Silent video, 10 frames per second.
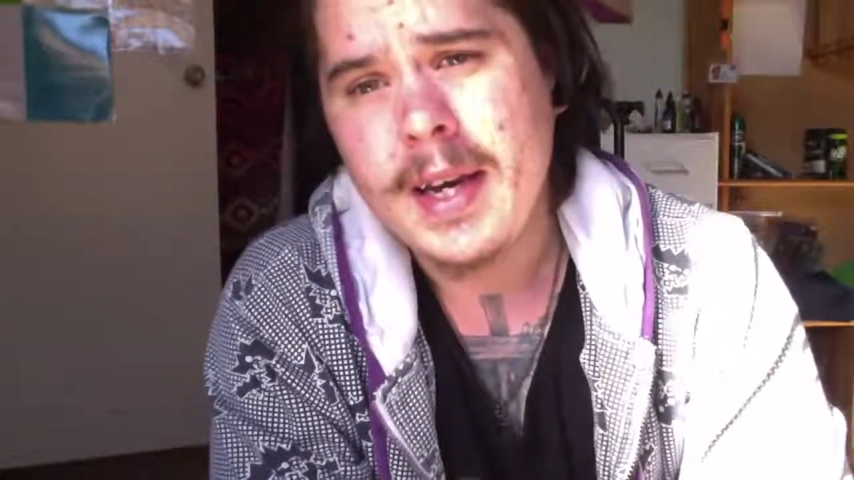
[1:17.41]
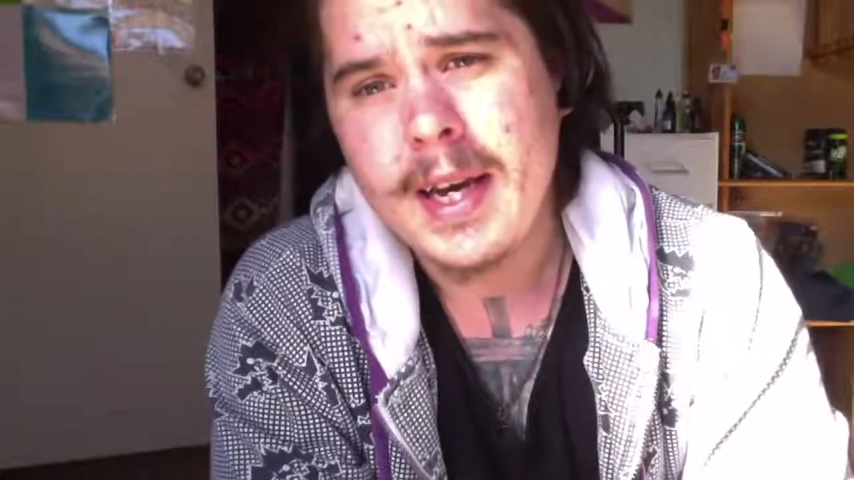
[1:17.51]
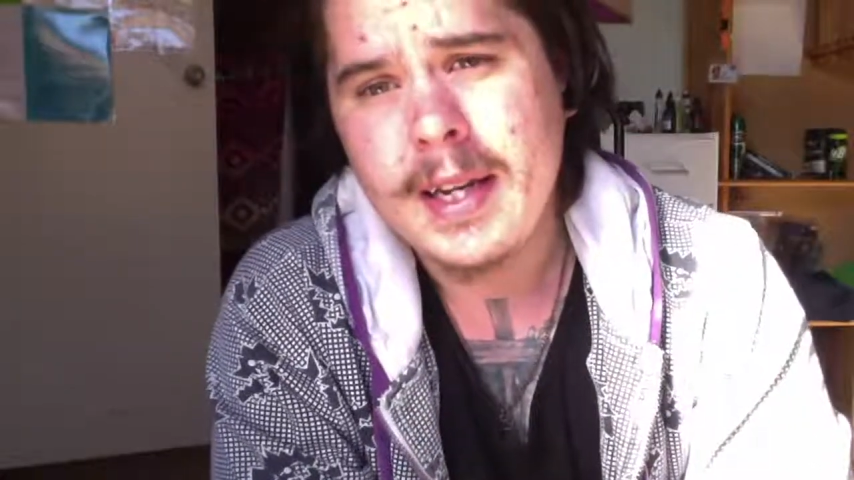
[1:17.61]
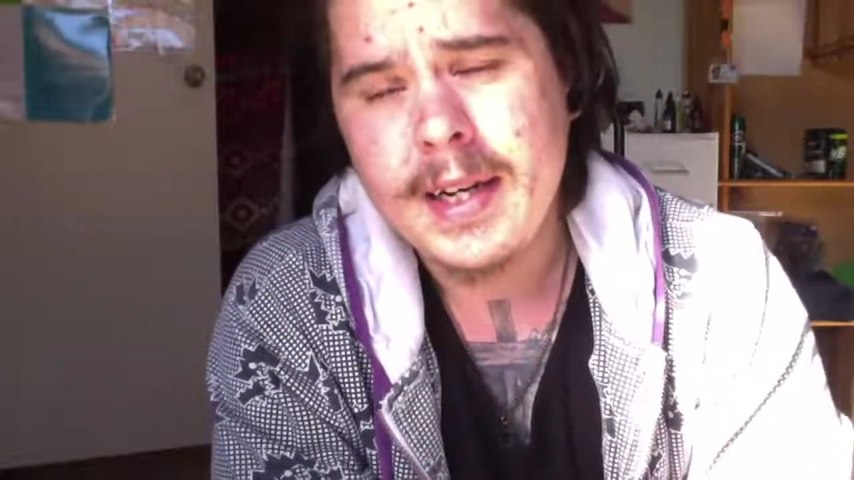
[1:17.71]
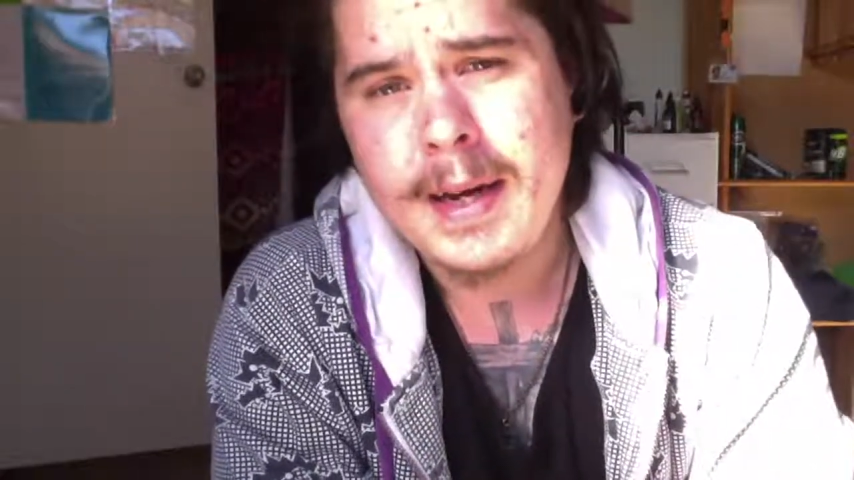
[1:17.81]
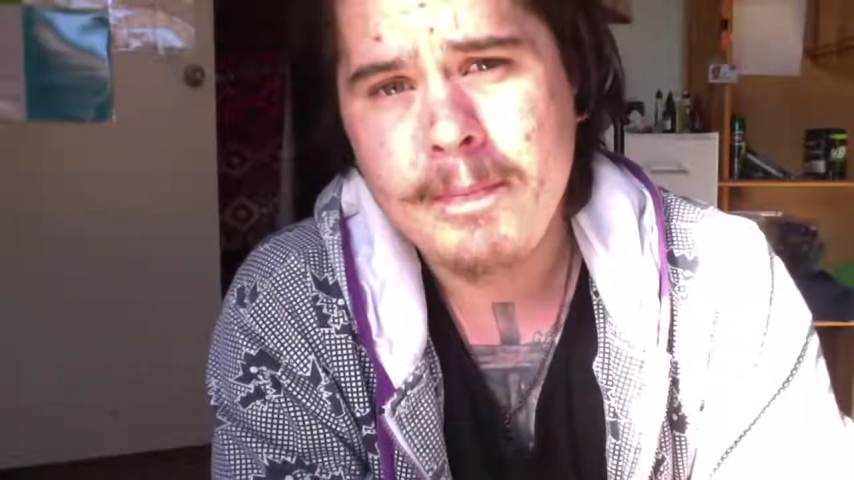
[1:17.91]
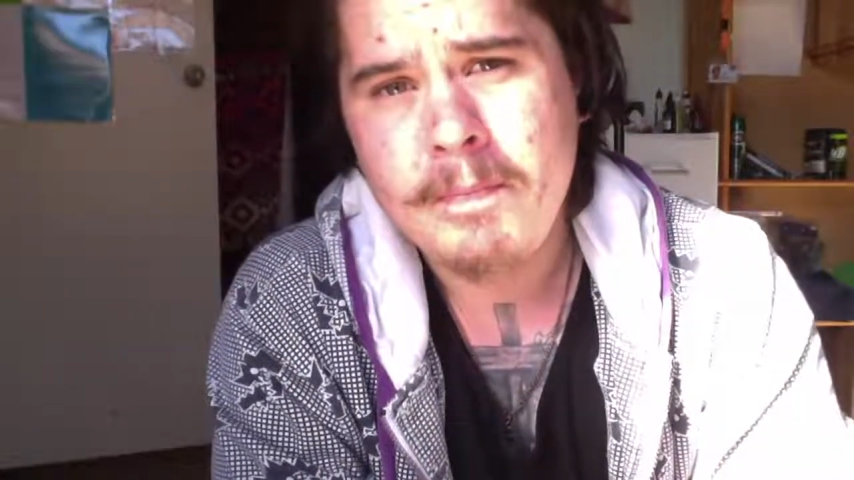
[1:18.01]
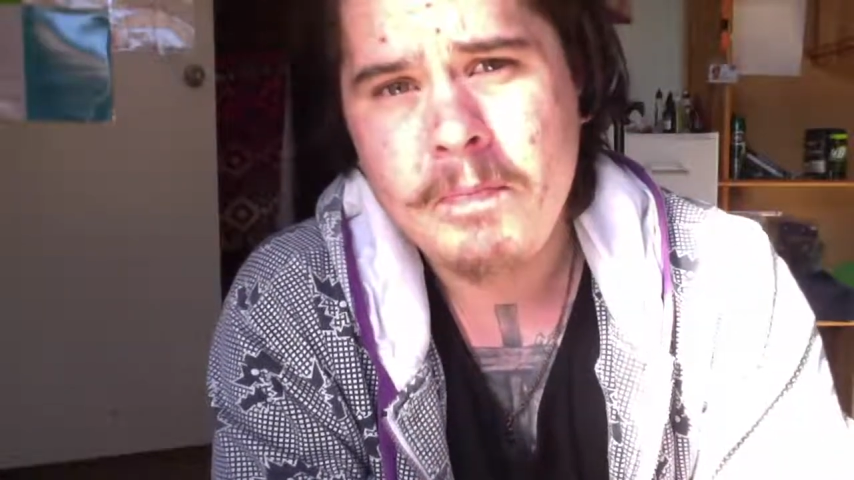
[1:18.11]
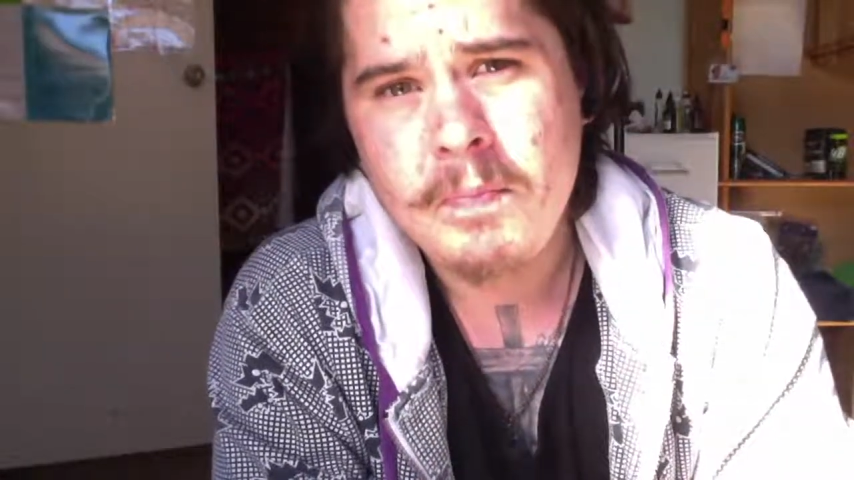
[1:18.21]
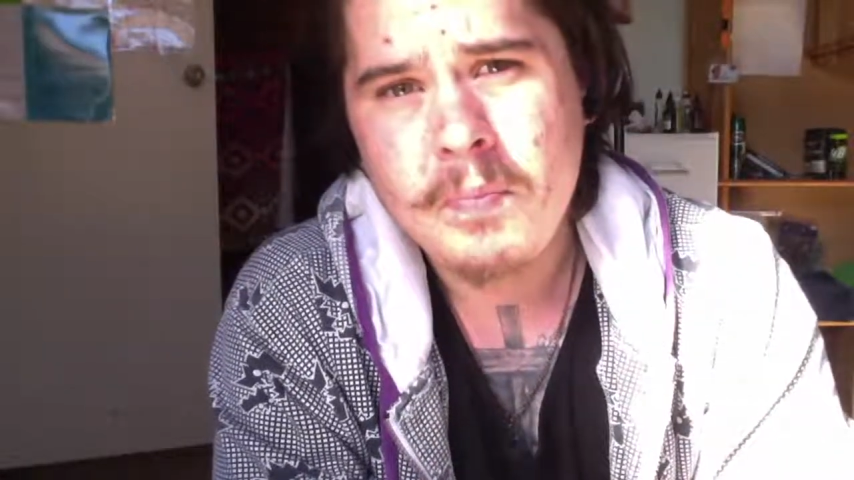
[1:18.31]
And
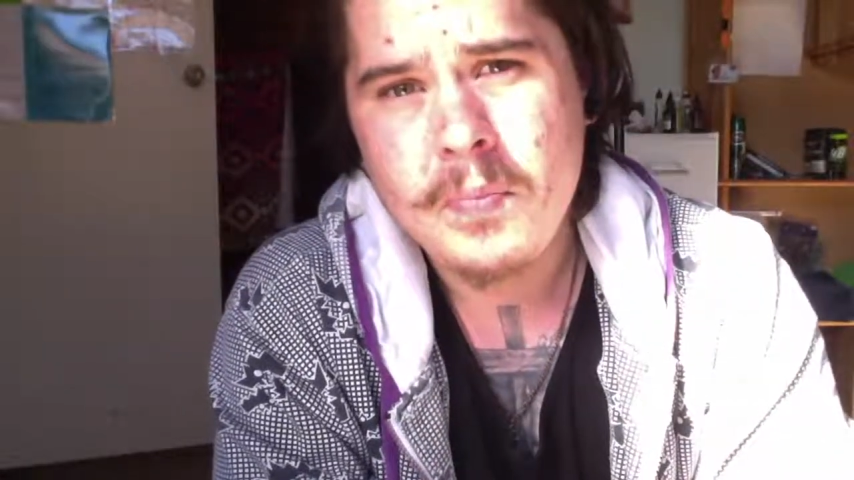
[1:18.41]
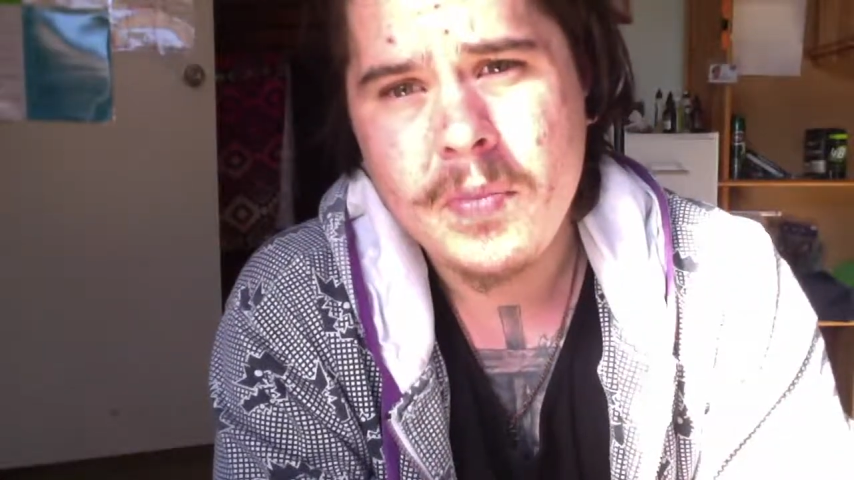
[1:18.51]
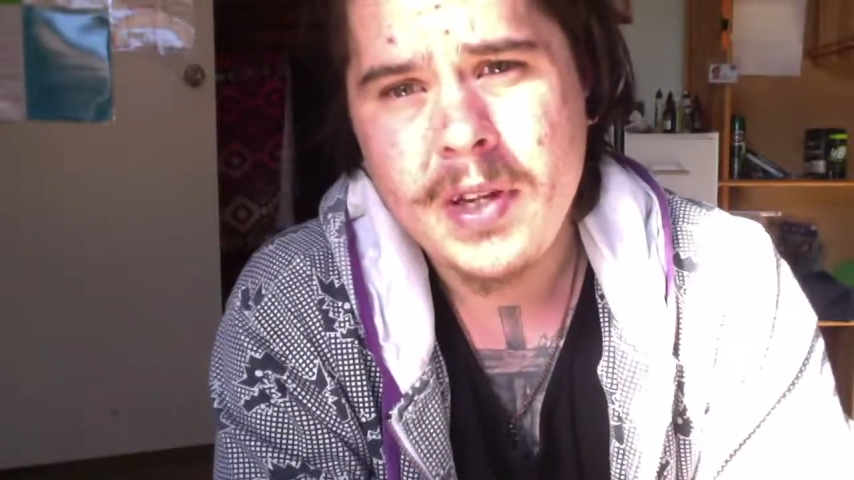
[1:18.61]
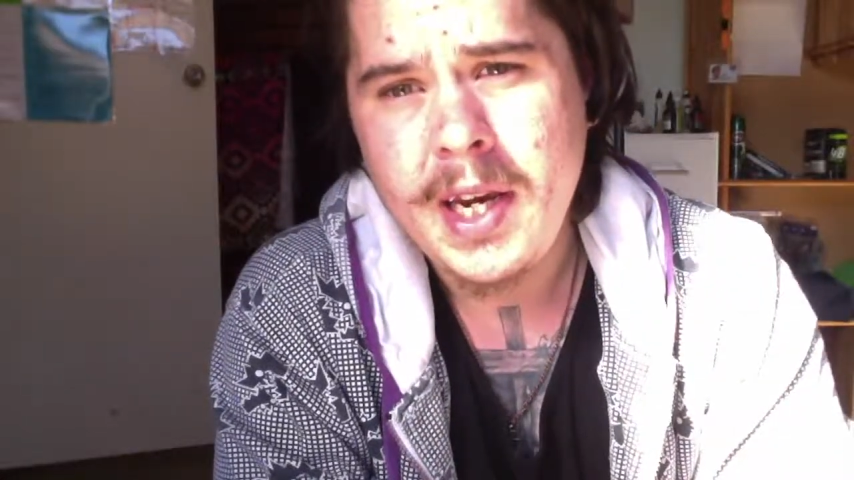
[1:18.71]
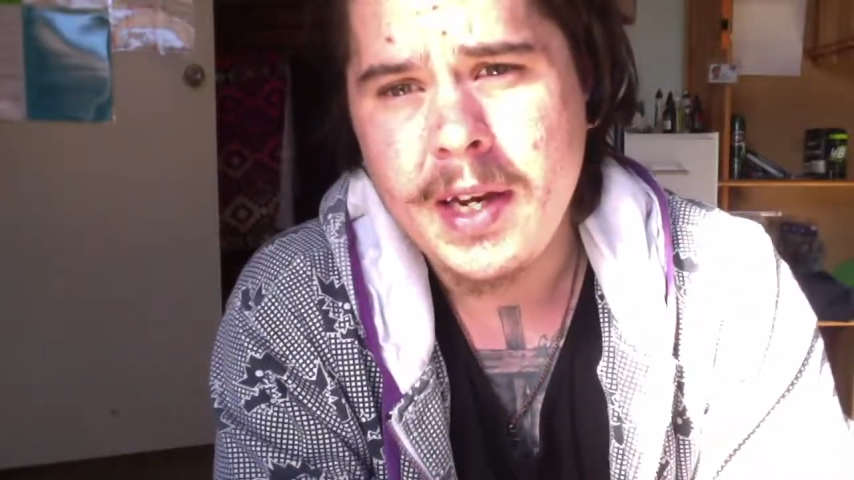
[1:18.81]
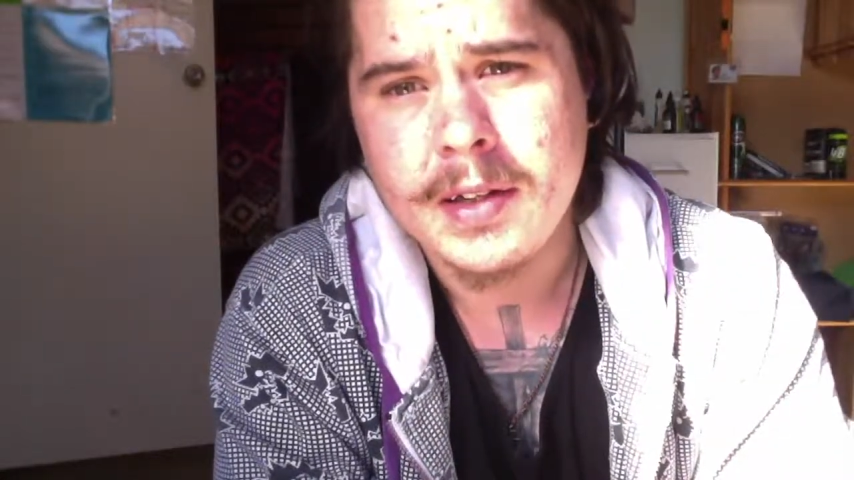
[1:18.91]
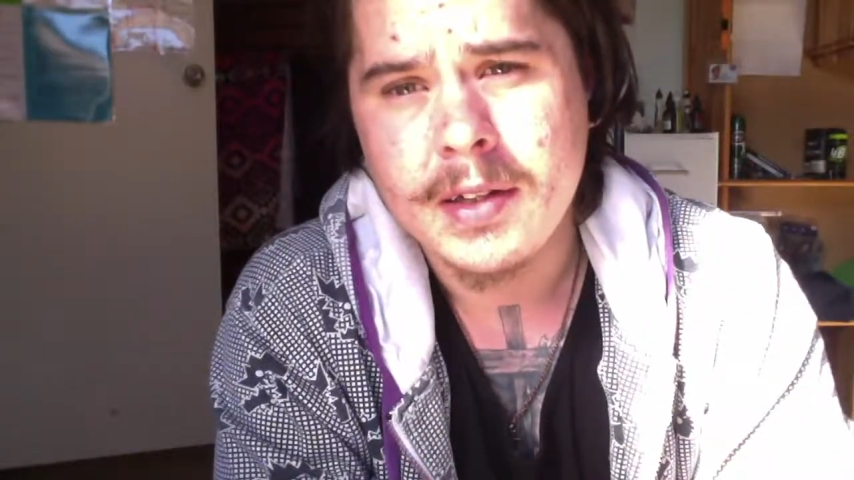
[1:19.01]
yeah,